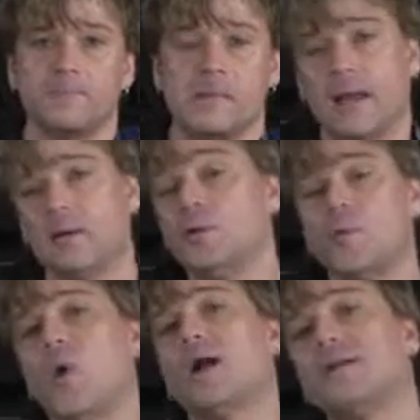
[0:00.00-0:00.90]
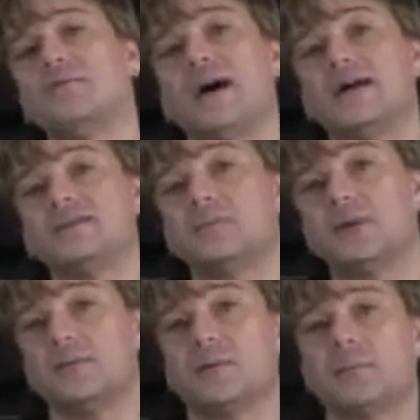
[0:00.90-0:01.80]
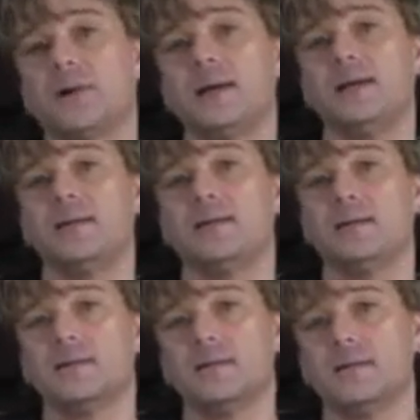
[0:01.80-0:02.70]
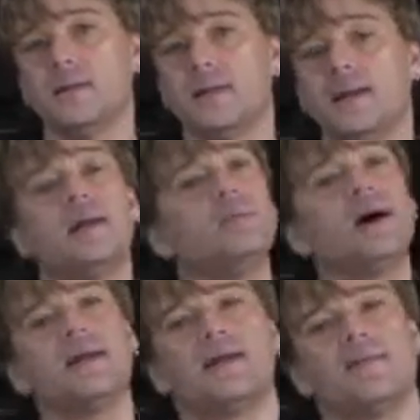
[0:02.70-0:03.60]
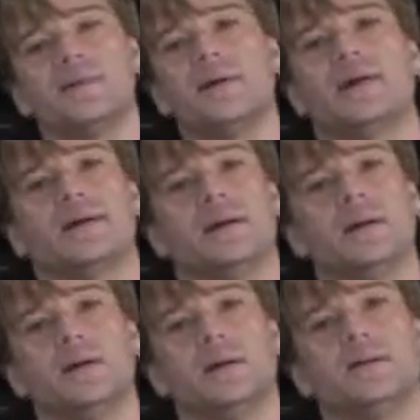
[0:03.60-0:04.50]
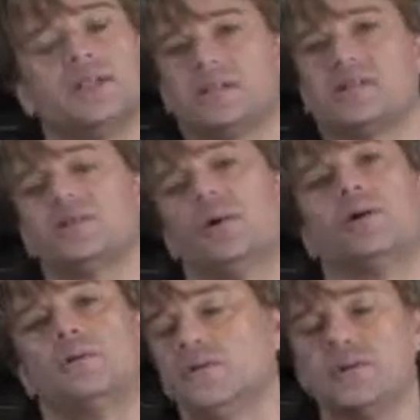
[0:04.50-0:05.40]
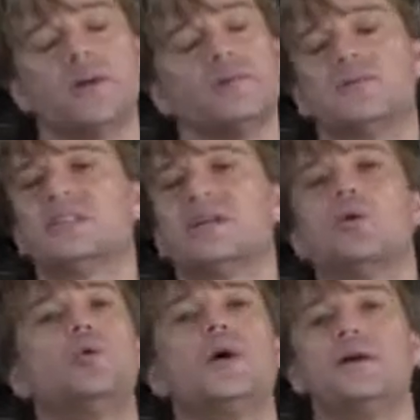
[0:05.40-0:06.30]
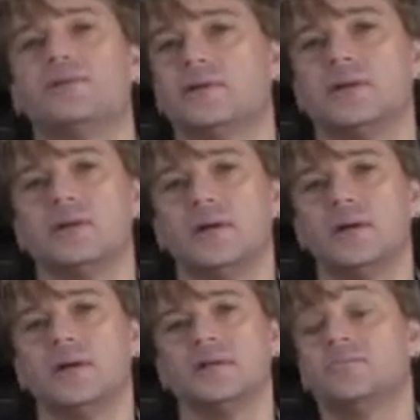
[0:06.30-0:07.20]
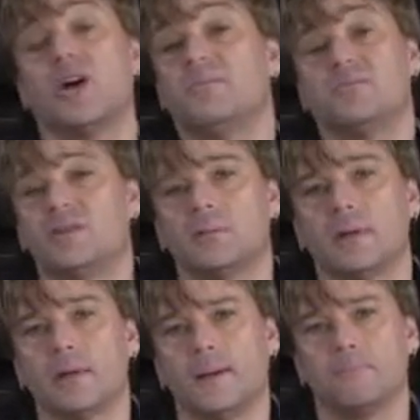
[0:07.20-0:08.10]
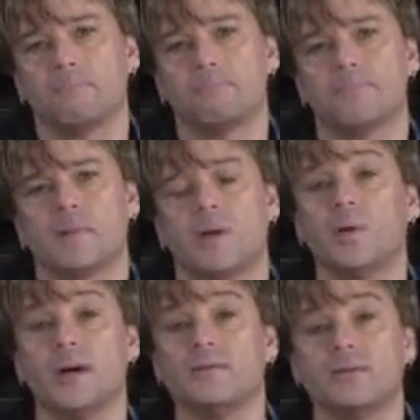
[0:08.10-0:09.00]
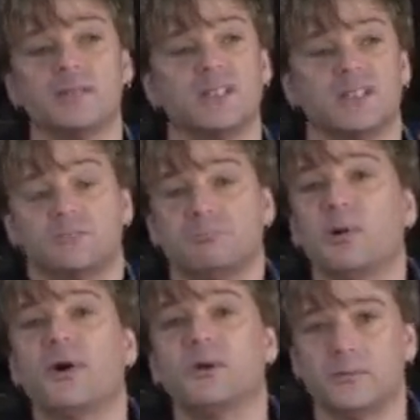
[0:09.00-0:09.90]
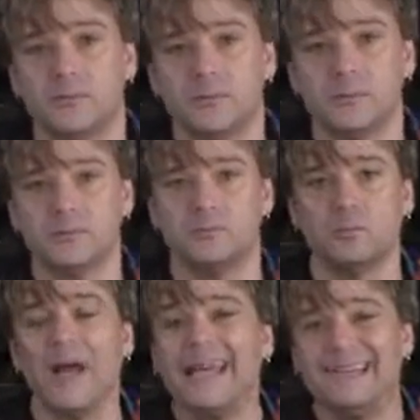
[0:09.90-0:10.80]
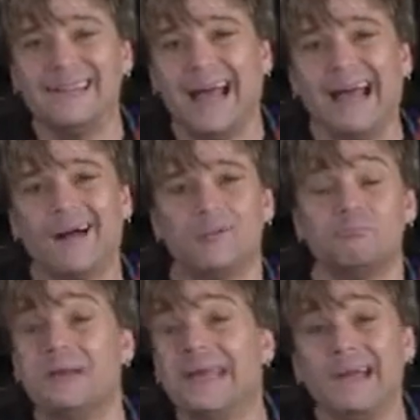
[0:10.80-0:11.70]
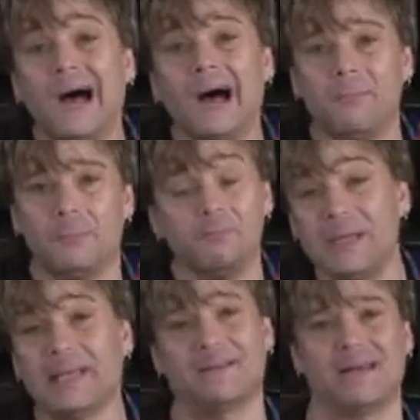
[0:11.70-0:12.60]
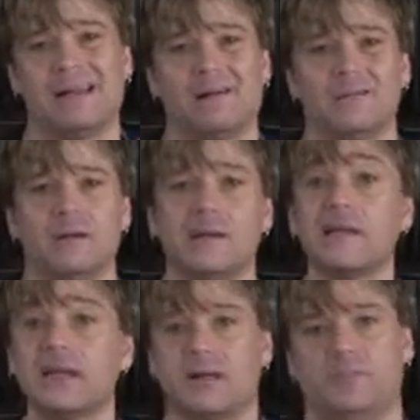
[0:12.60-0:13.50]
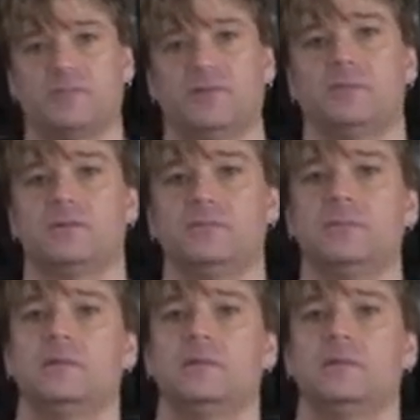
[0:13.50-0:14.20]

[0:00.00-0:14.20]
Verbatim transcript: Now, who qualifies to be able to pray? Anybody and everybody. Jesus and over and over said, Whoever comes to me, whoever is burdened, weighed down, beat up, beat down, can come to Him.